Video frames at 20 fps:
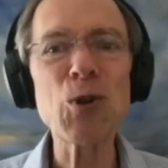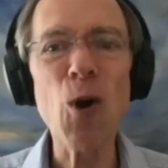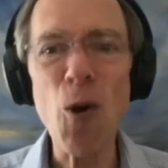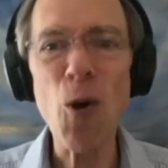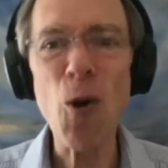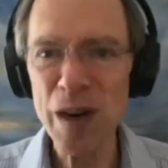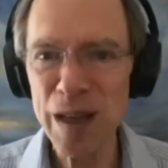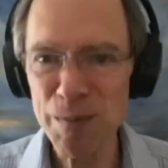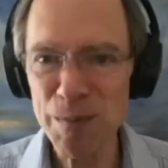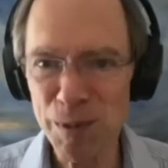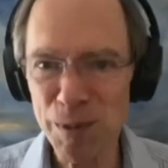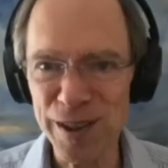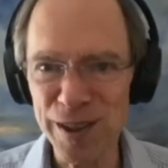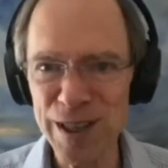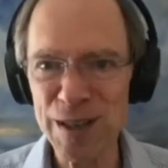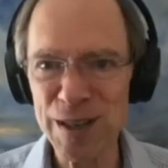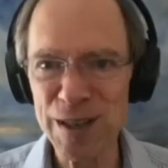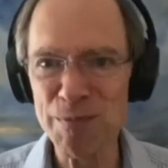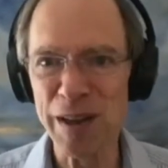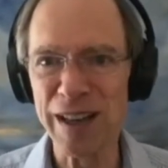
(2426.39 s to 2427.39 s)
so many
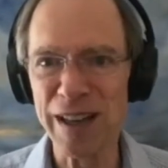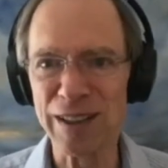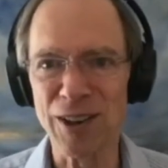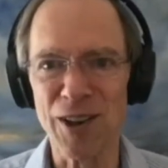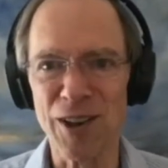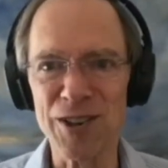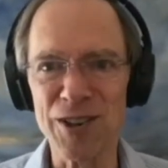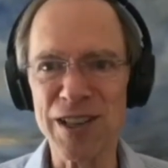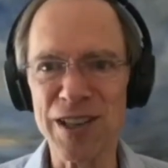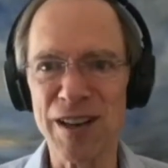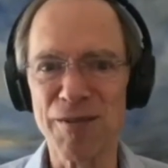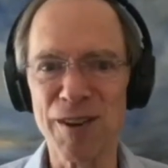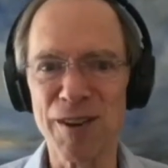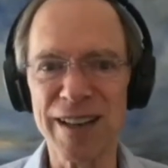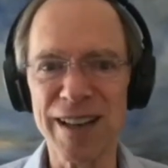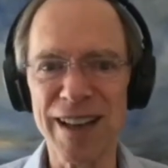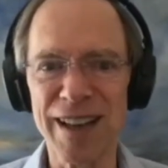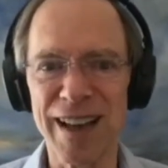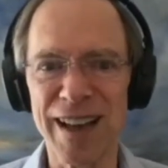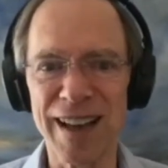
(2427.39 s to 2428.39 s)
books being launched every
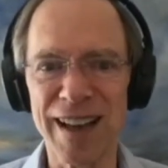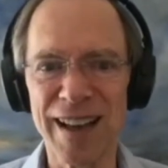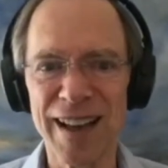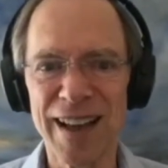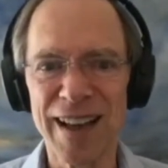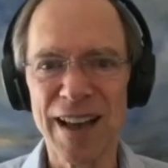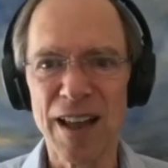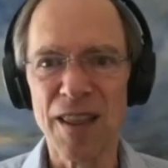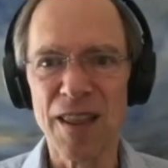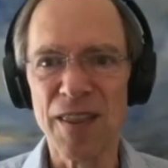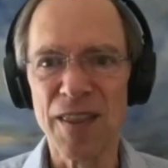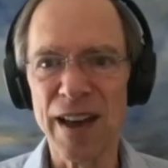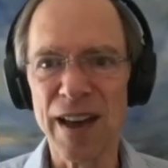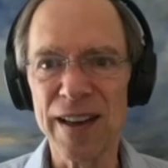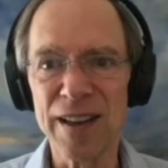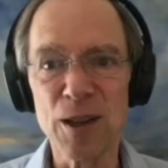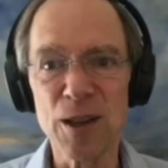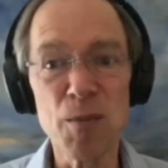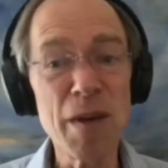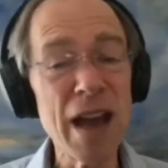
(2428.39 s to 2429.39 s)
day
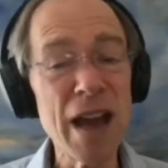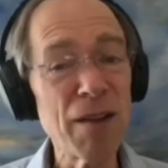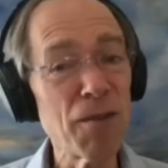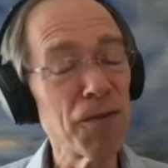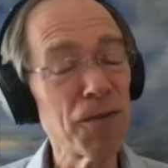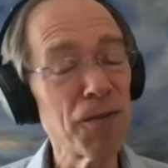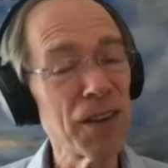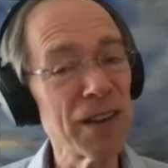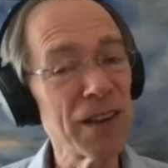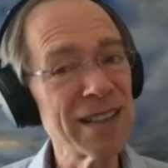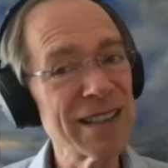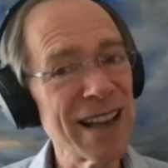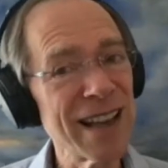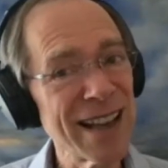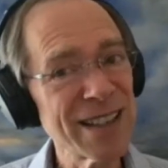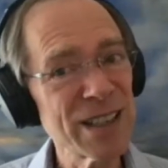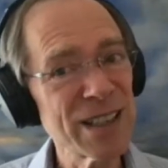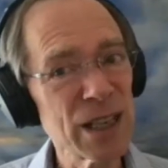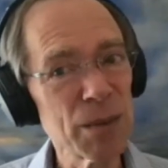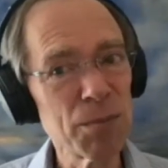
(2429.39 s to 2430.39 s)
that you may have a
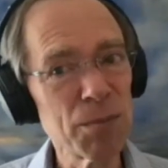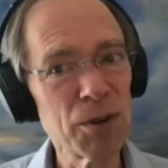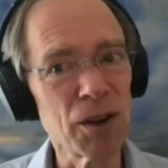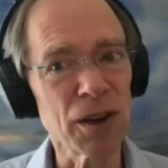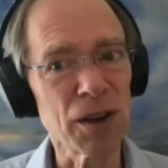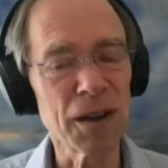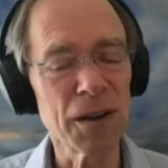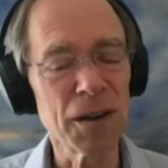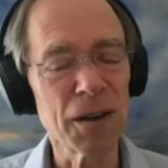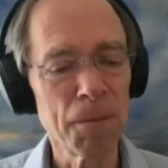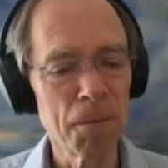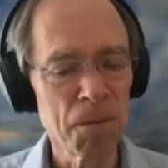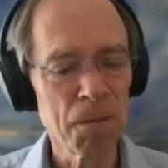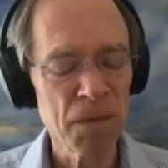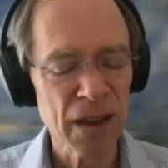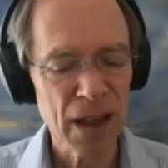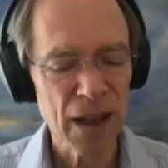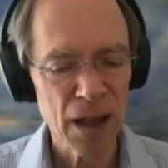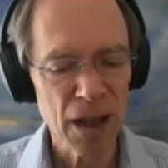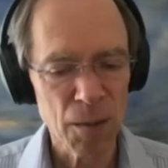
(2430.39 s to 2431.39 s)
fantastic book,
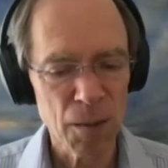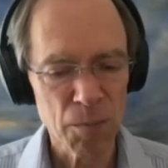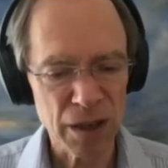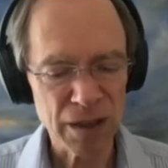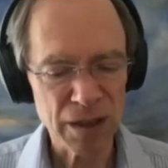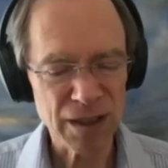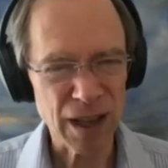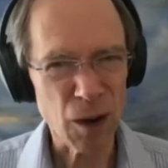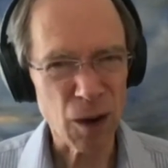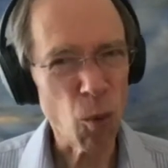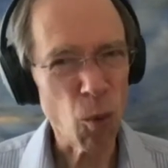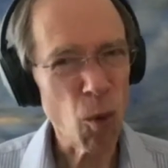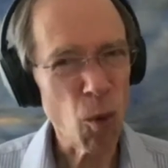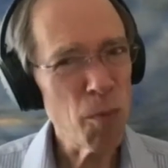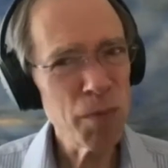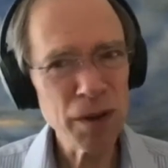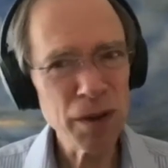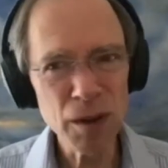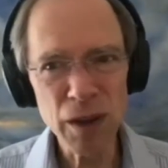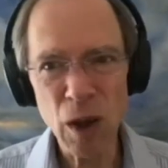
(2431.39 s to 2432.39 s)
but they
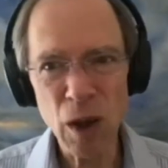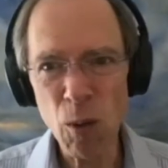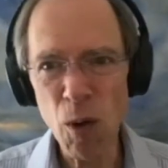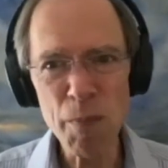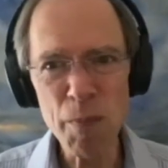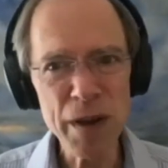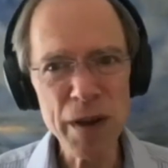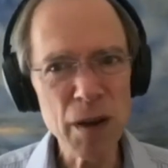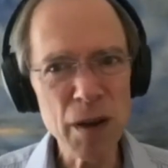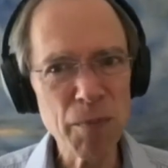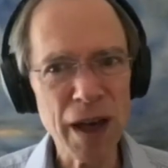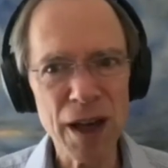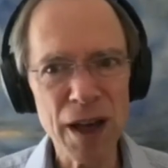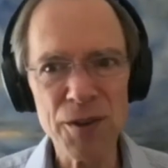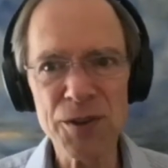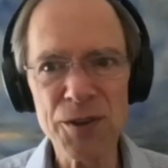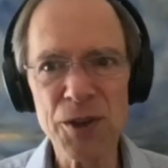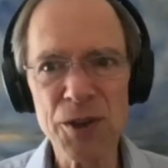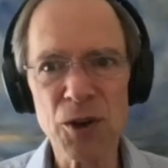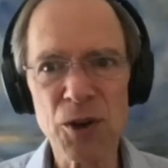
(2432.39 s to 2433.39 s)
won't they won't be a
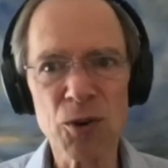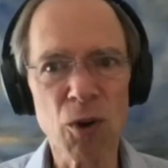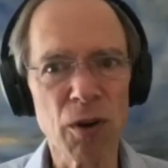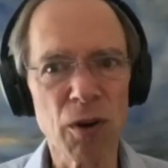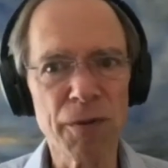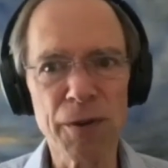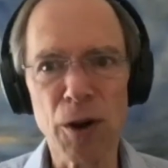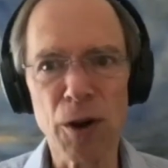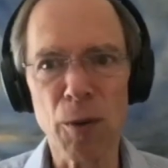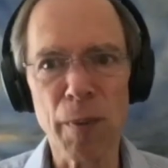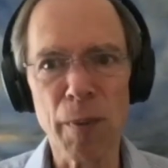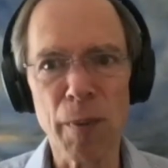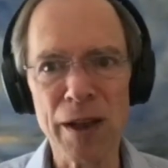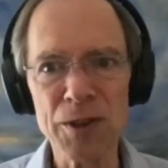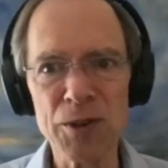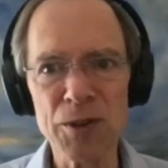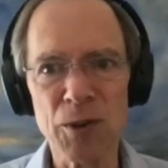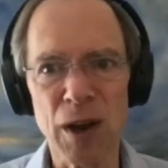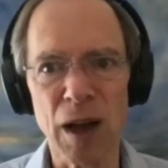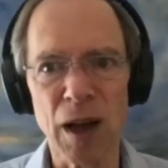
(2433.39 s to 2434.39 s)
path to your door for your
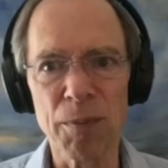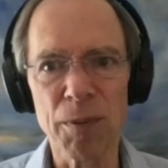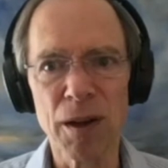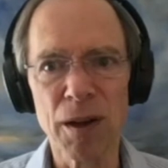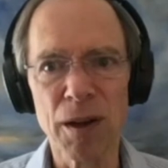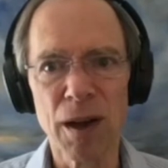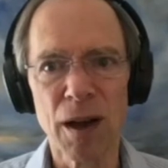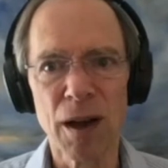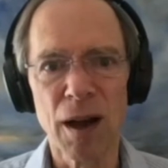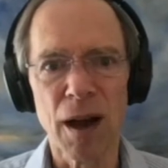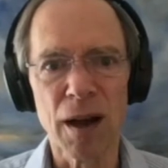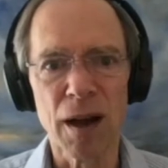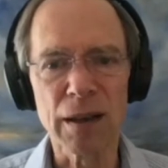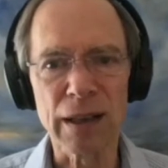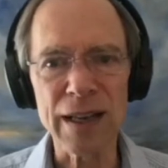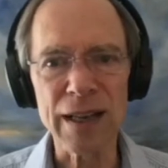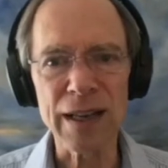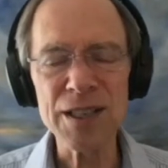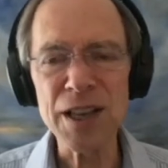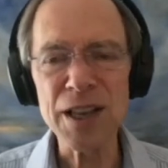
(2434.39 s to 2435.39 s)
mousetrap
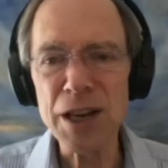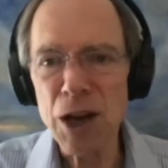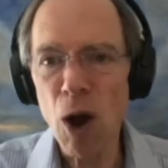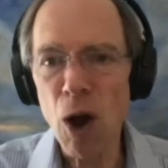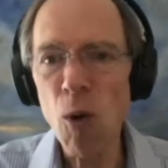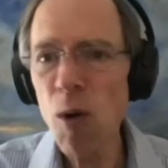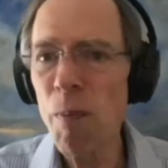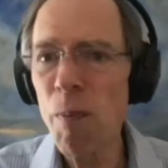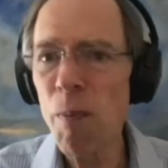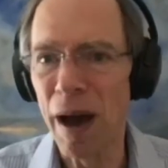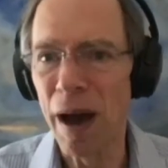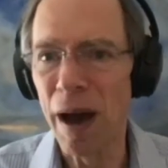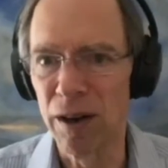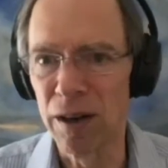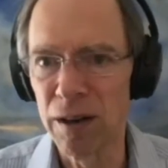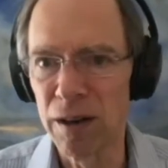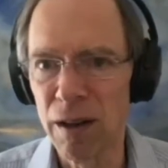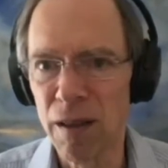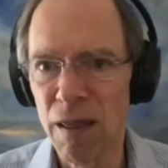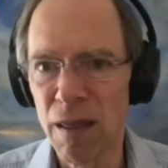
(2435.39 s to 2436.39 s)
unless they know about
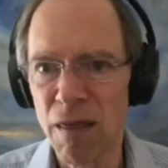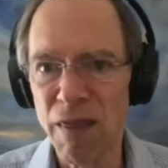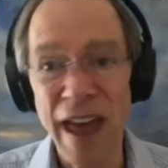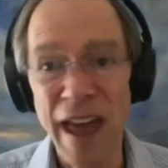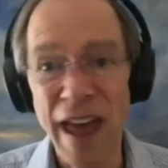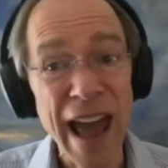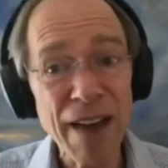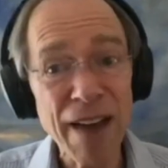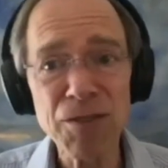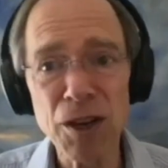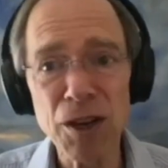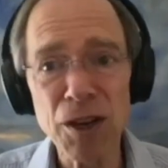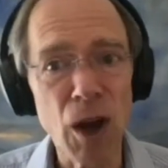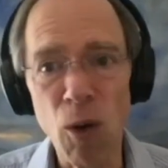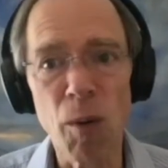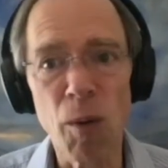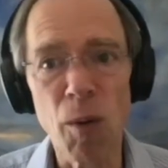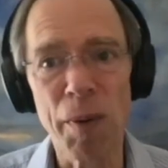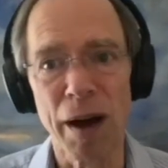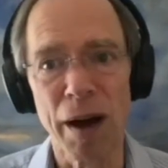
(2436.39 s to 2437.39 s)
it they have to
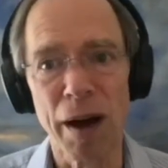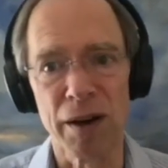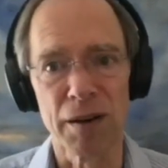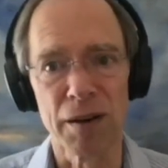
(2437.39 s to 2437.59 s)
know about